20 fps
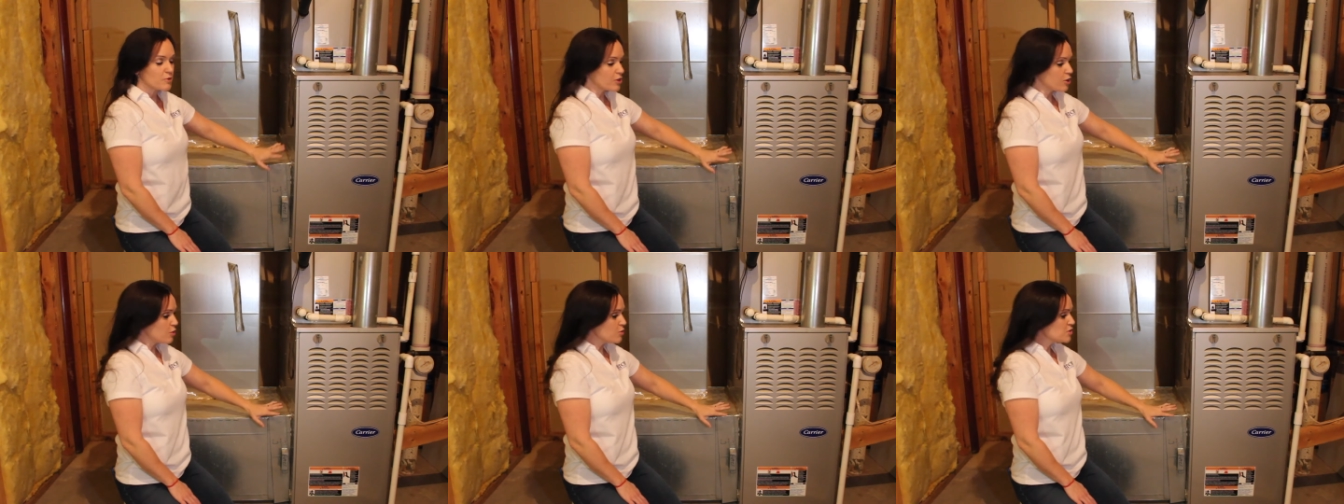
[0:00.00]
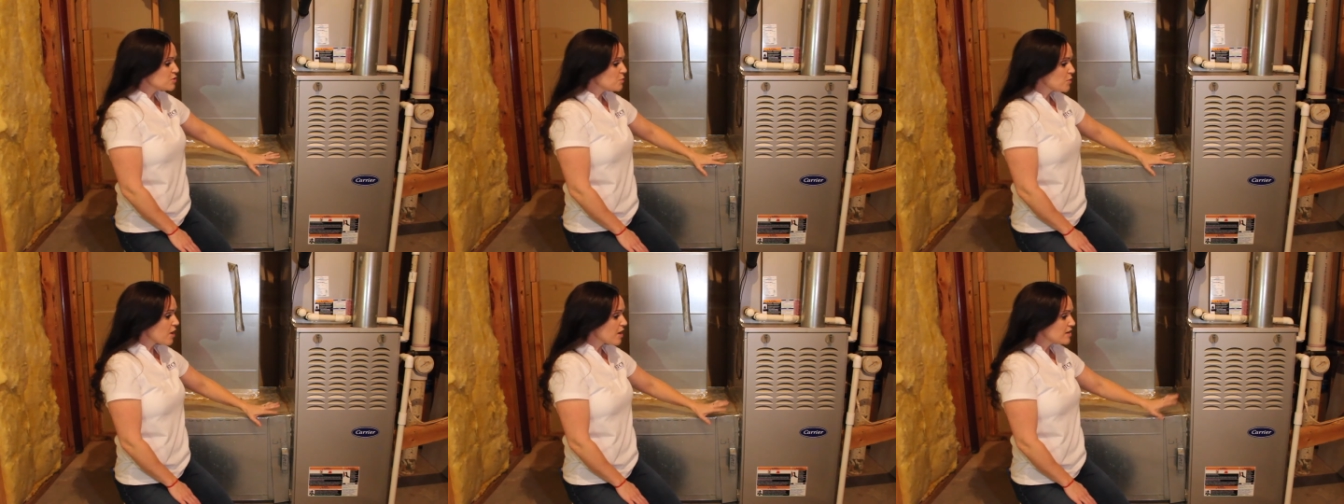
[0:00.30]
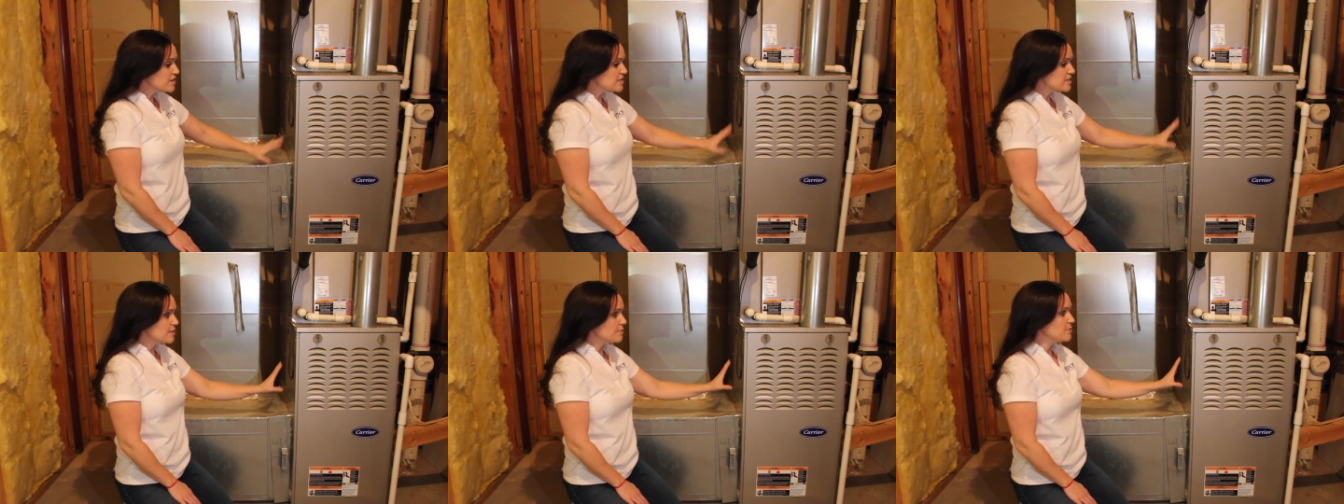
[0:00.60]
close
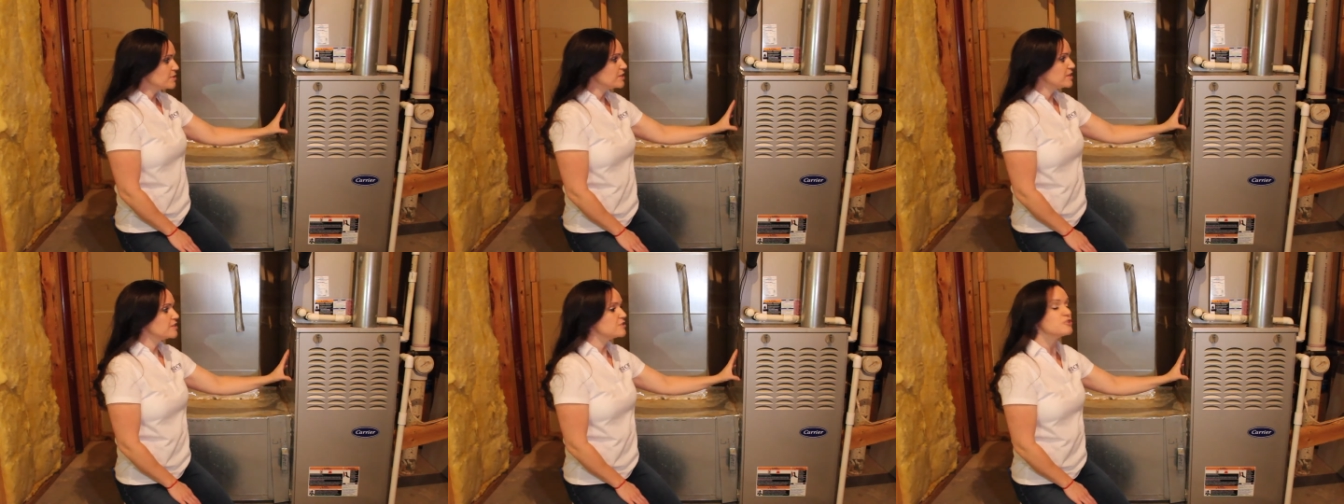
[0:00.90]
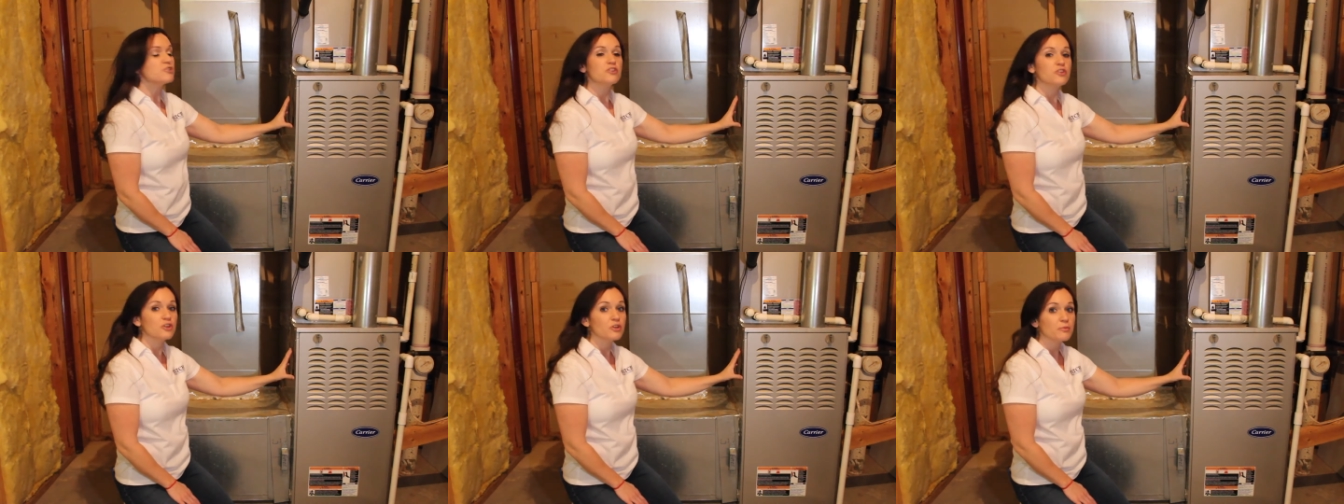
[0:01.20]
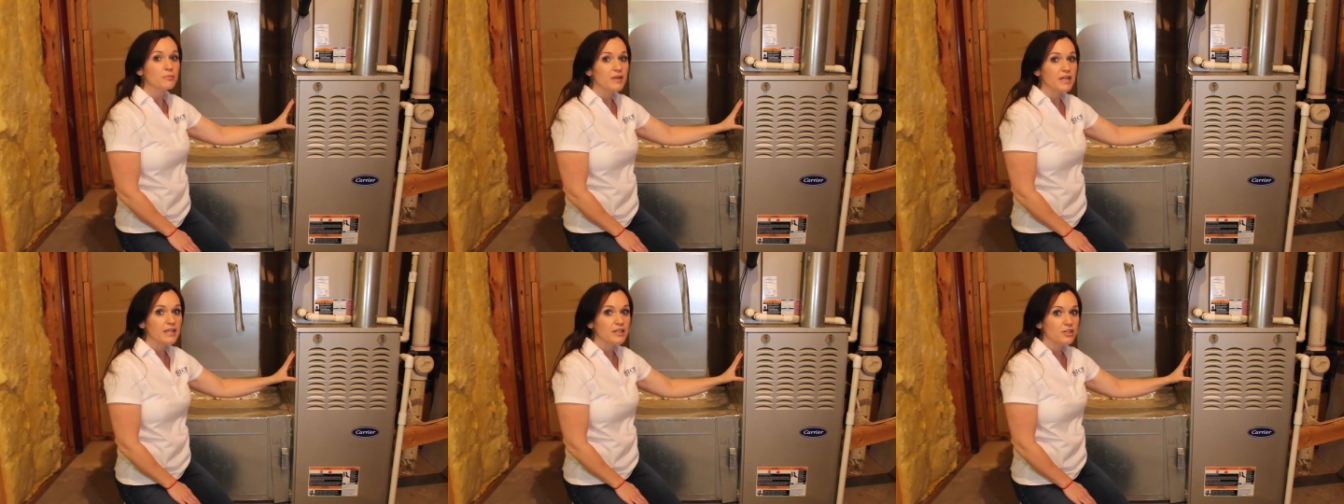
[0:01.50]
proximity to your
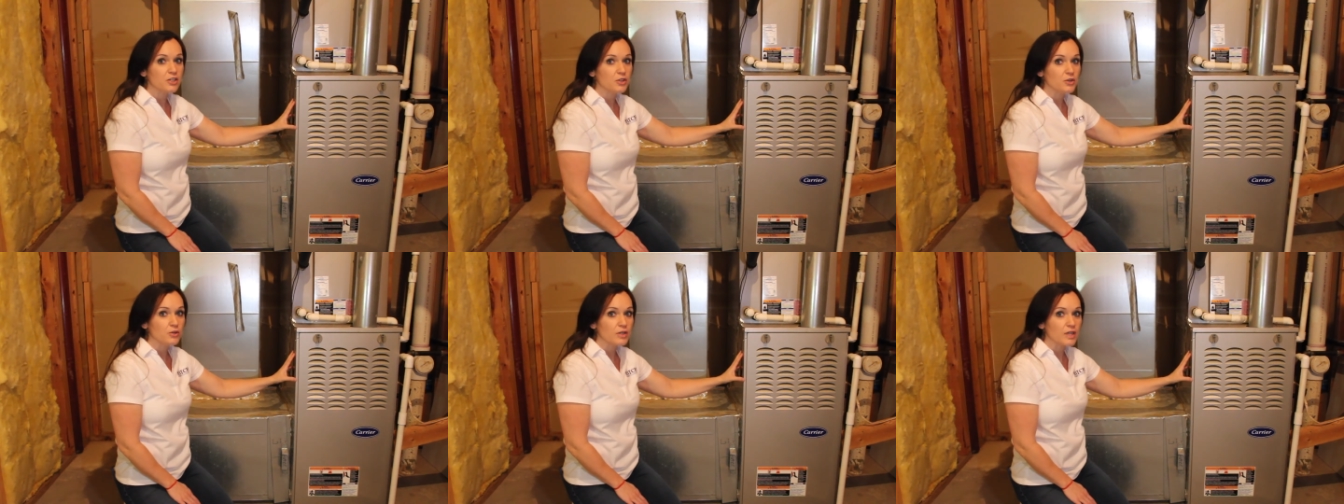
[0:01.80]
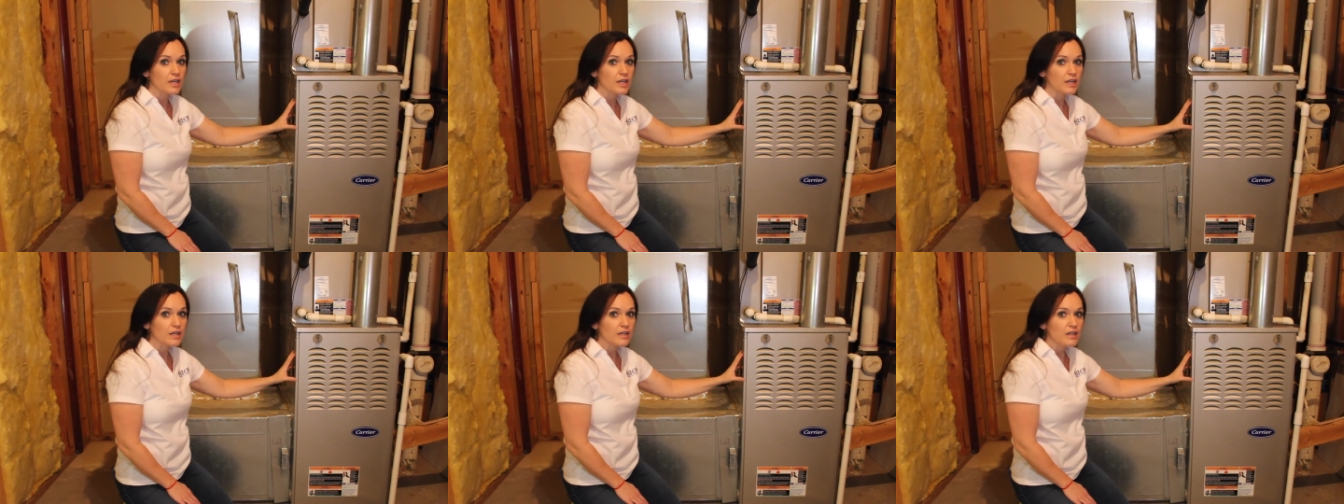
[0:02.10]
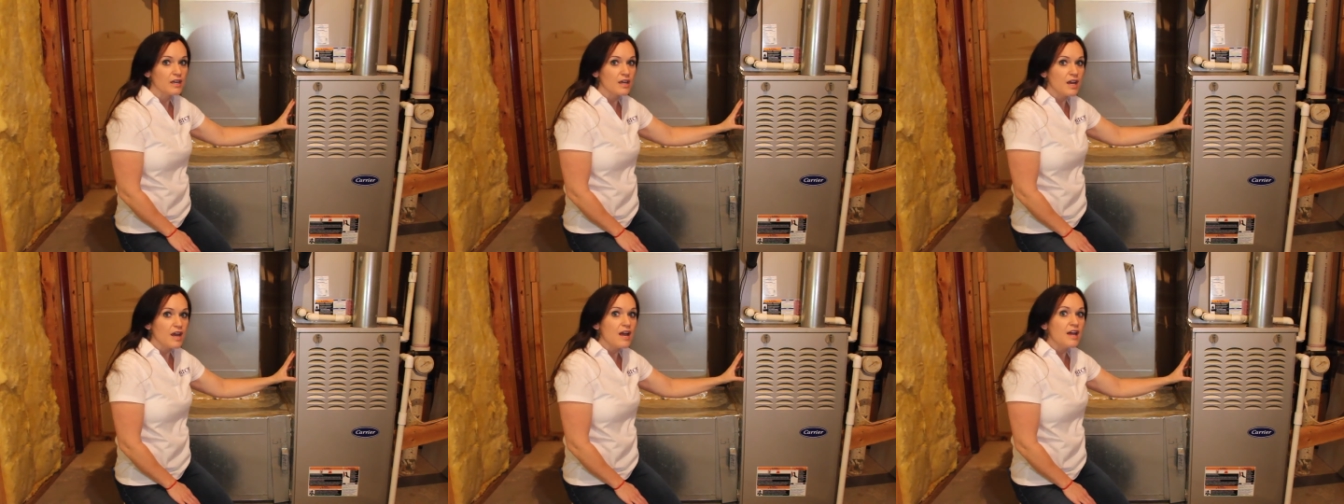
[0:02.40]
main unit.
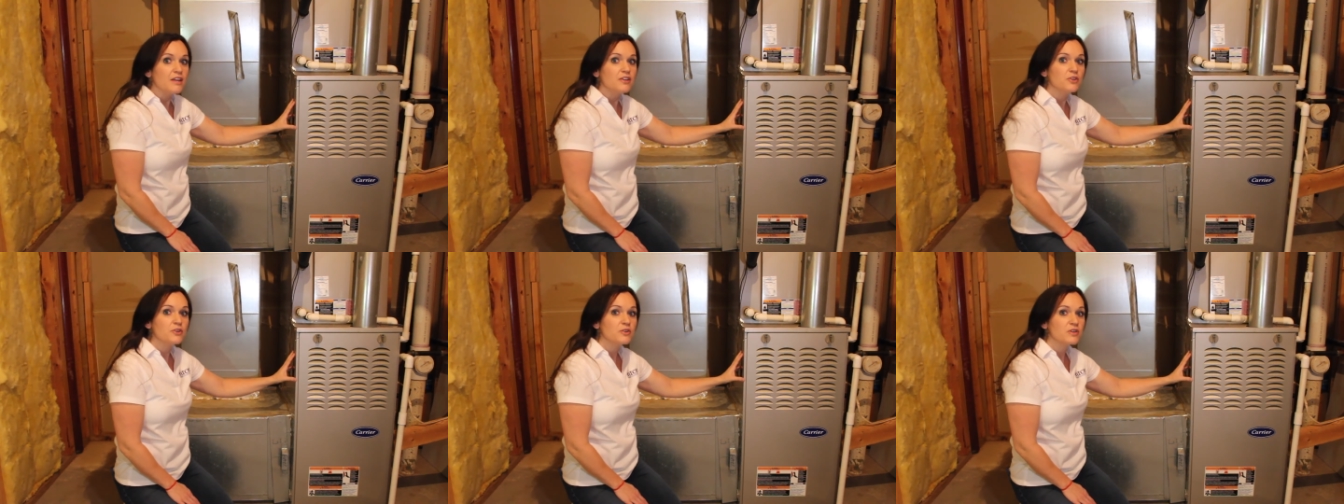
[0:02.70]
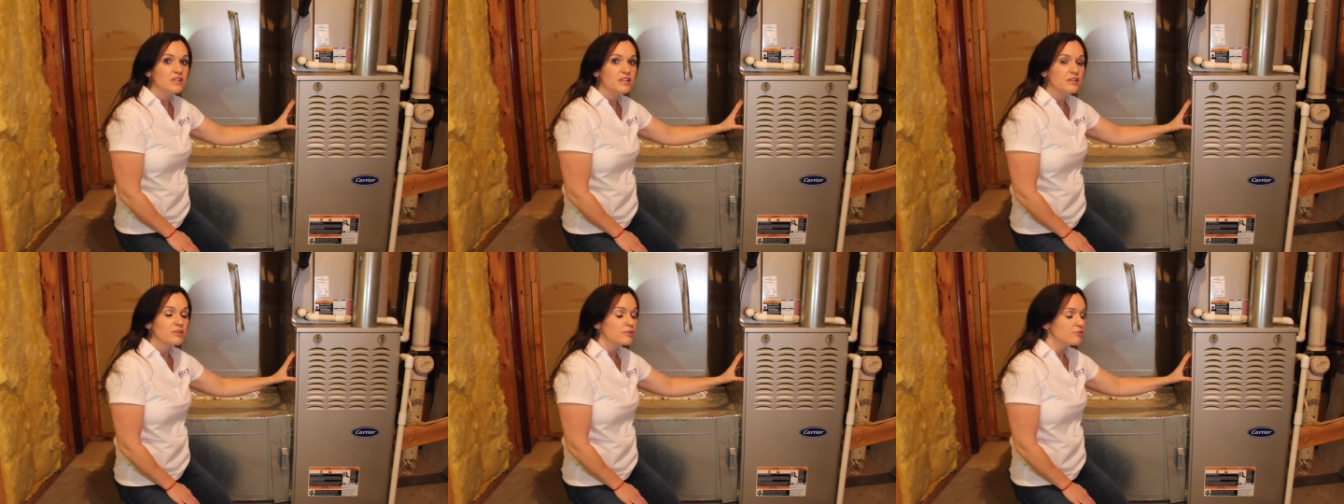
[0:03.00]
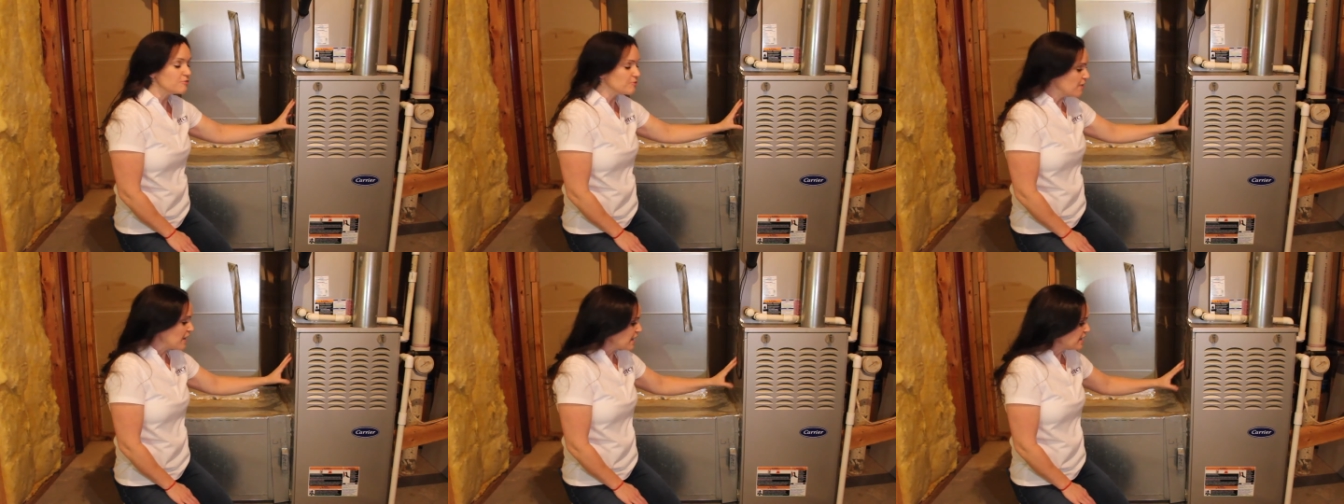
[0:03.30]
You can either
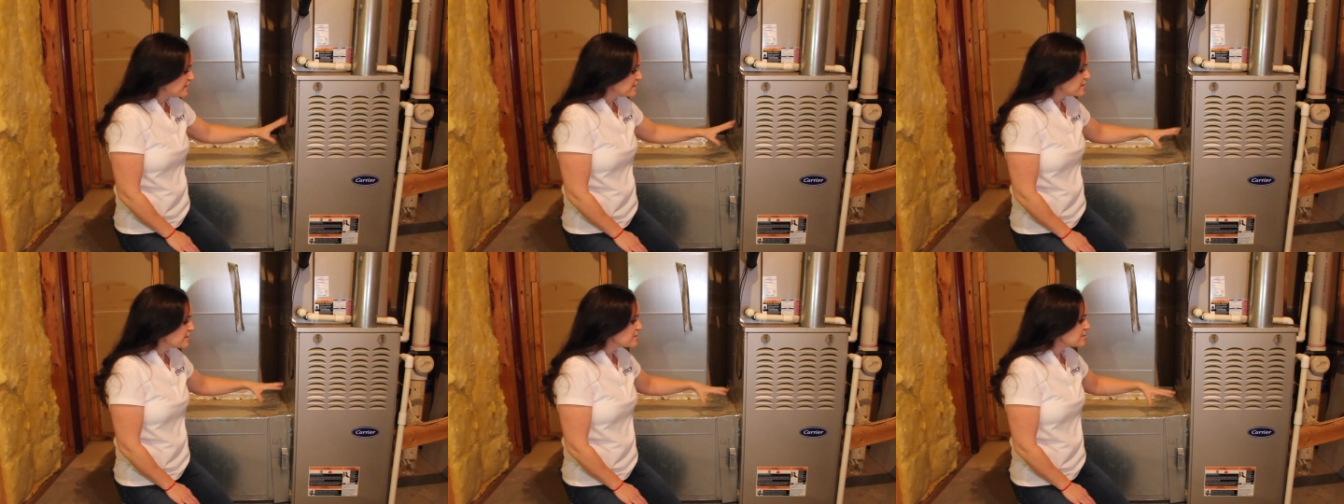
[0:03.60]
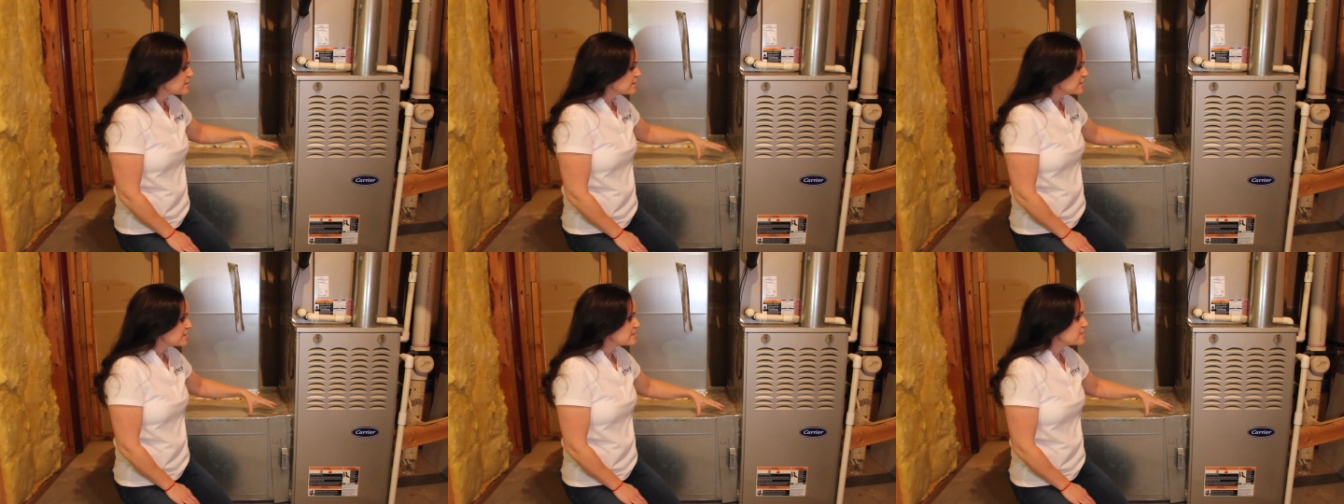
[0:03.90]
find it to the